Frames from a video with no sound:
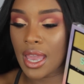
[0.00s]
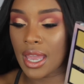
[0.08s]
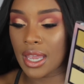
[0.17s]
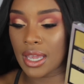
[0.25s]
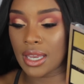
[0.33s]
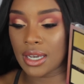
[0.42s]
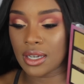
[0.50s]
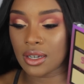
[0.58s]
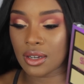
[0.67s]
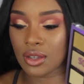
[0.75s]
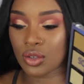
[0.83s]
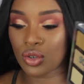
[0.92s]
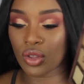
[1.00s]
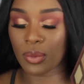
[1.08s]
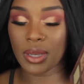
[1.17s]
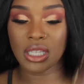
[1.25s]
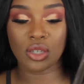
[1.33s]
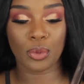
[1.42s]
and, you know, the
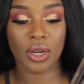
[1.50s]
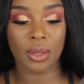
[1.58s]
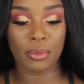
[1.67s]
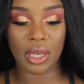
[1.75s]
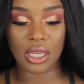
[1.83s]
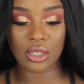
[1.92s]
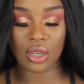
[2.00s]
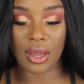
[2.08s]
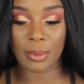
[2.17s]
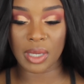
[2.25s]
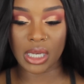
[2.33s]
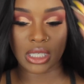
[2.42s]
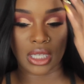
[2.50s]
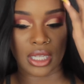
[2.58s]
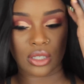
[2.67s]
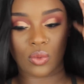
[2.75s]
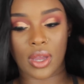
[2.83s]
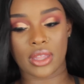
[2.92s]
pins are pretty big, so I'm guessing
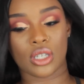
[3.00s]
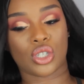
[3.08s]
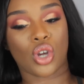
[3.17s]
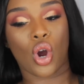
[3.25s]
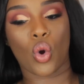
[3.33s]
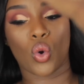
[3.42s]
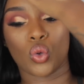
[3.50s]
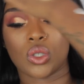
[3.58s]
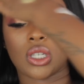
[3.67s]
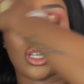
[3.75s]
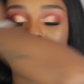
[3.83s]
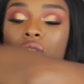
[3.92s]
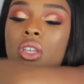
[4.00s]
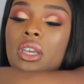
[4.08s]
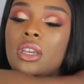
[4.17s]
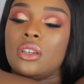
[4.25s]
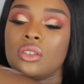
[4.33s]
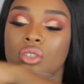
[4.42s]
that's why they chose,
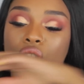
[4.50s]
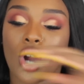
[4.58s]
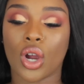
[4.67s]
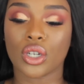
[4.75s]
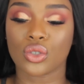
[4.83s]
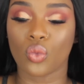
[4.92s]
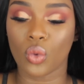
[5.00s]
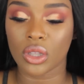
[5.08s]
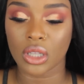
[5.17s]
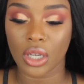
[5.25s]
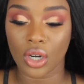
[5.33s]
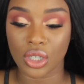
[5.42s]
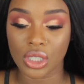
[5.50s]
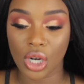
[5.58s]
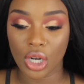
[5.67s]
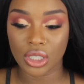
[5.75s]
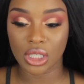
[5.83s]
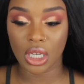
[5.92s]
they charge what they are
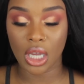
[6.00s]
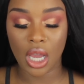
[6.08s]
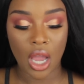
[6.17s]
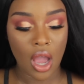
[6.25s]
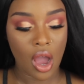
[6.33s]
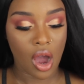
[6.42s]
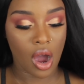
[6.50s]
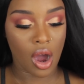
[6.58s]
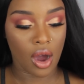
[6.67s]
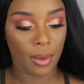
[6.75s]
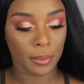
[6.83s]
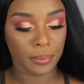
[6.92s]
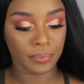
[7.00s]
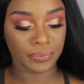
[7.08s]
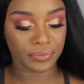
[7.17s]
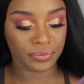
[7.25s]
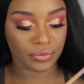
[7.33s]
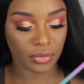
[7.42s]
charging. Um,
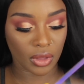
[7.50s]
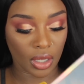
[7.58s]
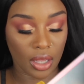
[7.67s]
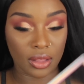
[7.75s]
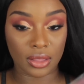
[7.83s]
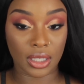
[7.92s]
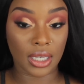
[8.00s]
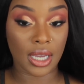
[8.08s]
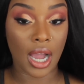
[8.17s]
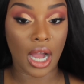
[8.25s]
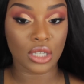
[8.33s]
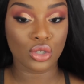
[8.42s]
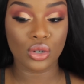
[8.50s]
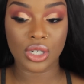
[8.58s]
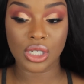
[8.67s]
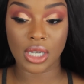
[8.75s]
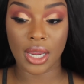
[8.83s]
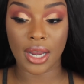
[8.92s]
the contour
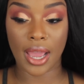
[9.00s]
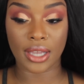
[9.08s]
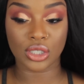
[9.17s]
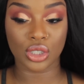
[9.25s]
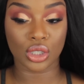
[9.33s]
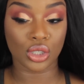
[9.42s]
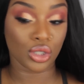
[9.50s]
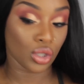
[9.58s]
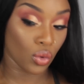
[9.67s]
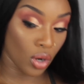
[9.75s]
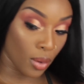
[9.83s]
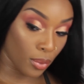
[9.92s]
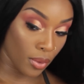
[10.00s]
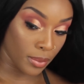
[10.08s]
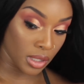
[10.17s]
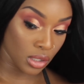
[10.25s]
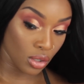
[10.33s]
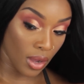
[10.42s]
shade actually showed up on
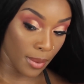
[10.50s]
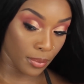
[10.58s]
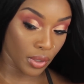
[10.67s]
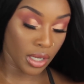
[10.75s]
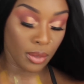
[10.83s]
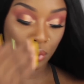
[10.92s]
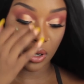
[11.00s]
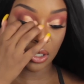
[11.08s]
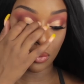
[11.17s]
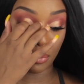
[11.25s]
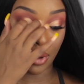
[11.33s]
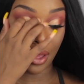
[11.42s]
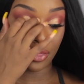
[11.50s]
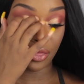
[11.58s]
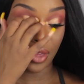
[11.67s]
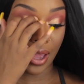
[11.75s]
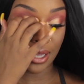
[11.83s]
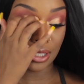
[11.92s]
me so i'm pretty impressed by
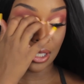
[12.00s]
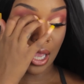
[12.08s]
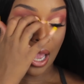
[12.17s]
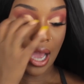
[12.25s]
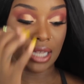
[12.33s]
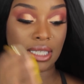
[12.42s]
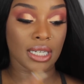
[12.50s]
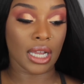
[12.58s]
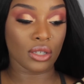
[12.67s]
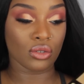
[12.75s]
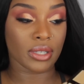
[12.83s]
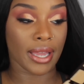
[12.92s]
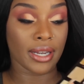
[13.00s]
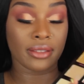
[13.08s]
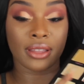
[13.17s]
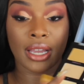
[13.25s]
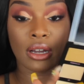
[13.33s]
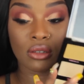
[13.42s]
that i did not use
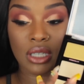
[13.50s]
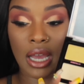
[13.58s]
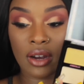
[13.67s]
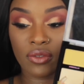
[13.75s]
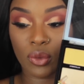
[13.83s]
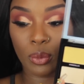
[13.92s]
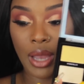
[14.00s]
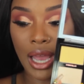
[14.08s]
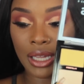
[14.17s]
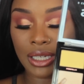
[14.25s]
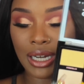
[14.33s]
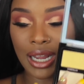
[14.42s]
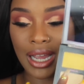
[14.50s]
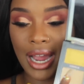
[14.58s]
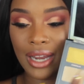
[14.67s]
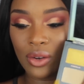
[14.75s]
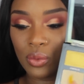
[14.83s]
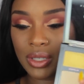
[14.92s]
anything else out of the palette i
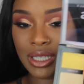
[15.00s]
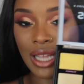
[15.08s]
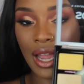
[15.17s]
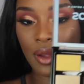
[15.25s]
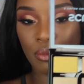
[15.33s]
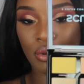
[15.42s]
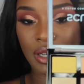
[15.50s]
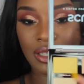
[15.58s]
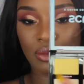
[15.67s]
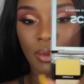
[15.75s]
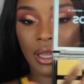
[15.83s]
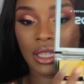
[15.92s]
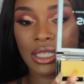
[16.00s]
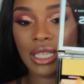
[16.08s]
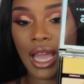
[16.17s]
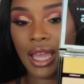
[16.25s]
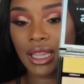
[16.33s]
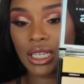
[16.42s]
kind of was not impressed by
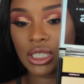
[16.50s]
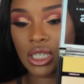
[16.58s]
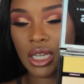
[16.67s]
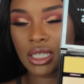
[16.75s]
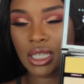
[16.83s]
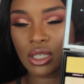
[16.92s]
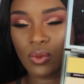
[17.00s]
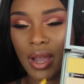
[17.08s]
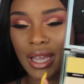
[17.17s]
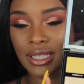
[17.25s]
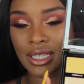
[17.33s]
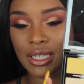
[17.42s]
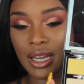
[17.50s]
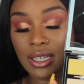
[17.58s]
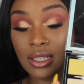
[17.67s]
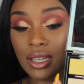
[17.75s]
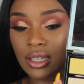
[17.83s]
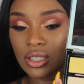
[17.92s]
these highlight shades that's why i did
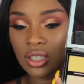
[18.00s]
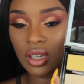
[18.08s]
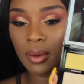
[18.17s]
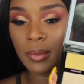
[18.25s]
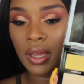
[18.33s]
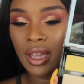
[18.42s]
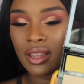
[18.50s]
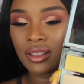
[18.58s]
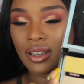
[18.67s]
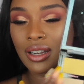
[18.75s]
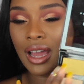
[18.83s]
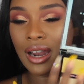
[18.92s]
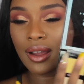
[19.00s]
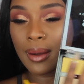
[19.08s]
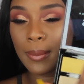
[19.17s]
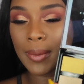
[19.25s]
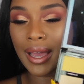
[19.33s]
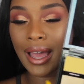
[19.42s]
not touch them they're not
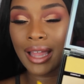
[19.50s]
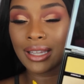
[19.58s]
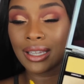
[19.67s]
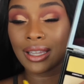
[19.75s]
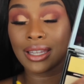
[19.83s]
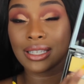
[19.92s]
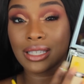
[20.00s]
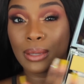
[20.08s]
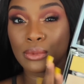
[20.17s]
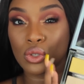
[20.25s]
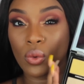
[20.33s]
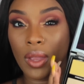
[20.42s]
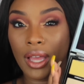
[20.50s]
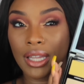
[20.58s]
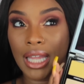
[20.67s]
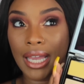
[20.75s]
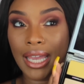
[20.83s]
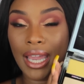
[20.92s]
up my alley unless i'm doing
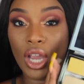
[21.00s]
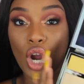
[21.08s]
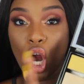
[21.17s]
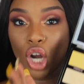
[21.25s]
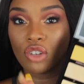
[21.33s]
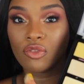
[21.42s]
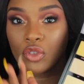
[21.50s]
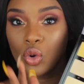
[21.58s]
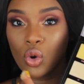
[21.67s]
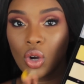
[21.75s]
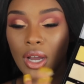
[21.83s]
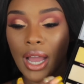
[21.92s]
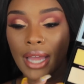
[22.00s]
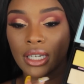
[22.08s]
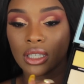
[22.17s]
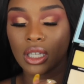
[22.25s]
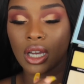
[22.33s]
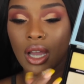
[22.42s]
like a carnival
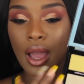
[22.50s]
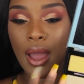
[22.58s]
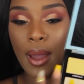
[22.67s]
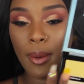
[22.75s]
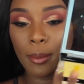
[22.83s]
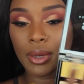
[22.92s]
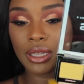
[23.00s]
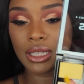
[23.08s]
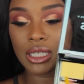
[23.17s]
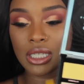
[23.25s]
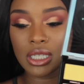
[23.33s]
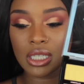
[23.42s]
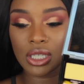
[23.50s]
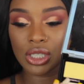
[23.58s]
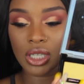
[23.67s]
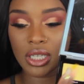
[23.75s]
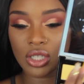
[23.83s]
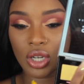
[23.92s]
kind of look but these
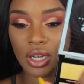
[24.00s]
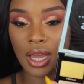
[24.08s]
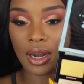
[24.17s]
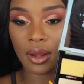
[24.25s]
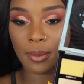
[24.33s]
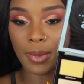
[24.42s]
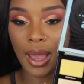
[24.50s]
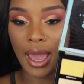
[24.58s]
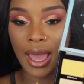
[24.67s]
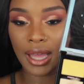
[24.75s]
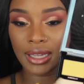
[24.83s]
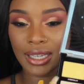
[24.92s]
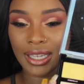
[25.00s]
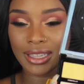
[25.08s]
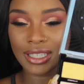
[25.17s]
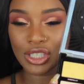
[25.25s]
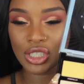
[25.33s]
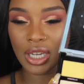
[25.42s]
shades are not up my alley
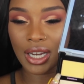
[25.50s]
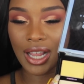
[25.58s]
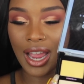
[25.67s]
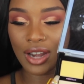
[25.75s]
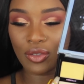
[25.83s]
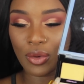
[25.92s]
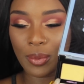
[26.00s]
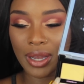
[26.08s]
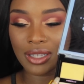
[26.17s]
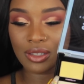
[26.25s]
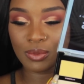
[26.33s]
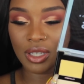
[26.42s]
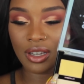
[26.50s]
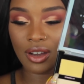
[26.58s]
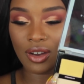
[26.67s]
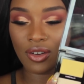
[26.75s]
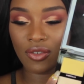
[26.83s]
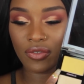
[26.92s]
and the shade kind of reminds me
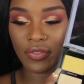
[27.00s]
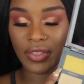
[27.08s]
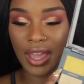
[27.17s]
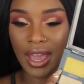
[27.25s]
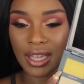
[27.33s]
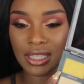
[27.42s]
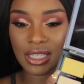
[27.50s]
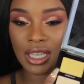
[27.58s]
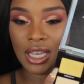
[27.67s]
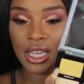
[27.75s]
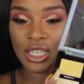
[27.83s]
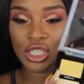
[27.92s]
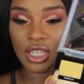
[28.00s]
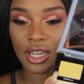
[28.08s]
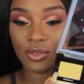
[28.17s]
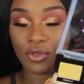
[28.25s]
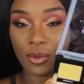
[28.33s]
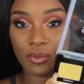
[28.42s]
of that
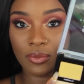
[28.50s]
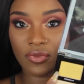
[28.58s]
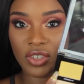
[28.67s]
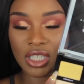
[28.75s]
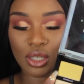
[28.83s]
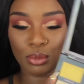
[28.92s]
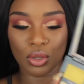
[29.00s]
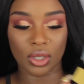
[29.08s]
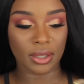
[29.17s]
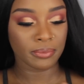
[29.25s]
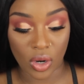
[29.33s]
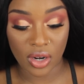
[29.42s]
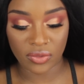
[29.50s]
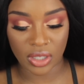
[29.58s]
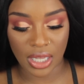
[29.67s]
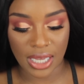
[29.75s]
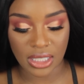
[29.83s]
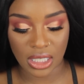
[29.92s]
shade from Fenty Beauty. One of the
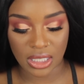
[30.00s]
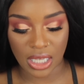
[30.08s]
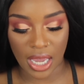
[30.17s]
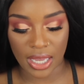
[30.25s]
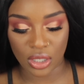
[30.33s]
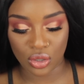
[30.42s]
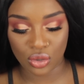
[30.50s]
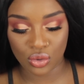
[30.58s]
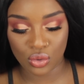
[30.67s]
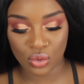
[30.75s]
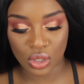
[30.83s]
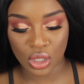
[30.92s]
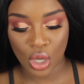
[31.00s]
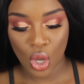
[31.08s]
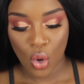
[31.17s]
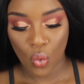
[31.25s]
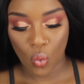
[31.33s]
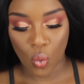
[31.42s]
last things I used
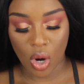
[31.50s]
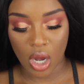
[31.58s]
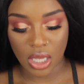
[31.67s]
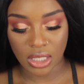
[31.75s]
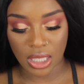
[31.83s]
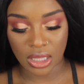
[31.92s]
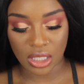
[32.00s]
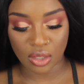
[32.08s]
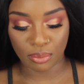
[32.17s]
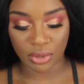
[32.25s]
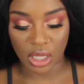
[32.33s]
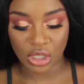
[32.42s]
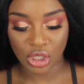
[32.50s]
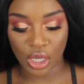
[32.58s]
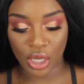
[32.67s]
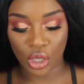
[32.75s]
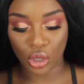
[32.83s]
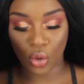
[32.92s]
was this blush and